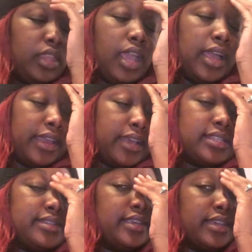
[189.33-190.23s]
I got
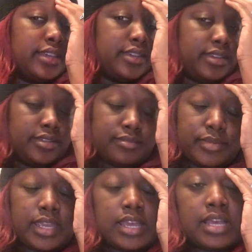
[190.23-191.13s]
sick.
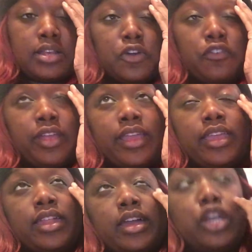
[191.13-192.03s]
But yeah, hopefully I can get like a